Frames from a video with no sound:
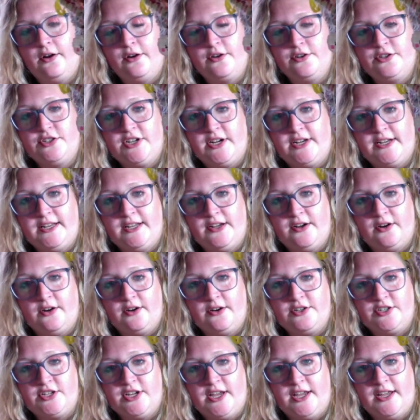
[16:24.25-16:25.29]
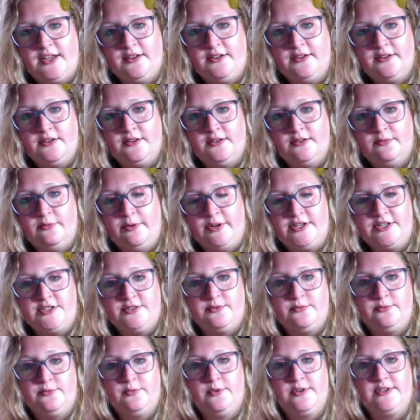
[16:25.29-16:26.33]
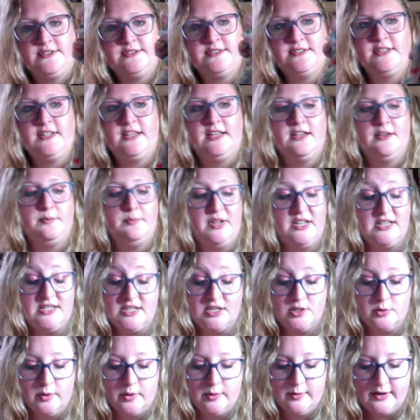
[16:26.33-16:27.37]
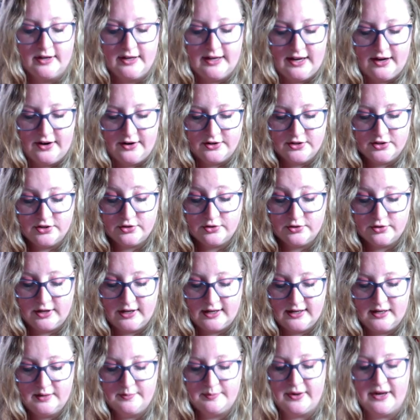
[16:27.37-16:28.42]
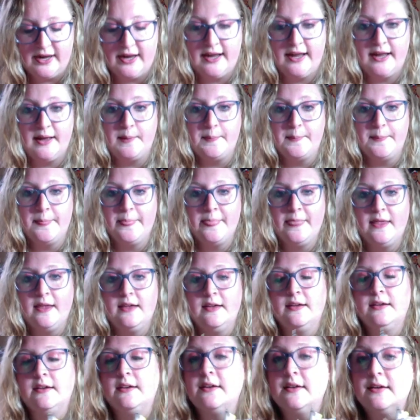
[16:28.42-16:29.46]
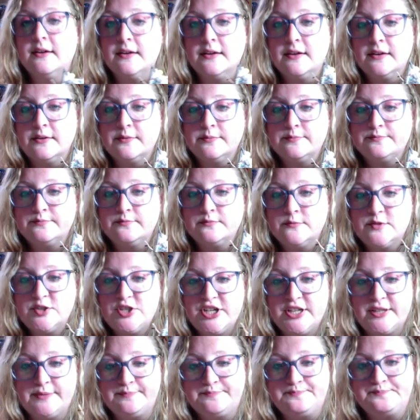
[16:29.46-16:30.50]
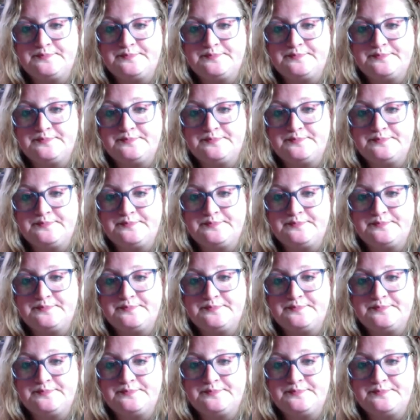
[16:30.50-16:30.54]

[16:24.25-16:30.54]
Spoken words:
Shiny RJ, which was the BT21 character created by Jin.